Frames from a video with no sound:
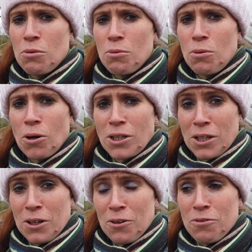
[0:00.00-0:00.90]
what had
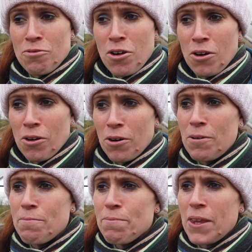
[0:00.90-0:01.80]
gone wrong.
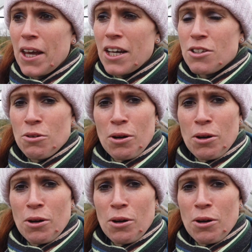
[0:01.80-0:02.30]
So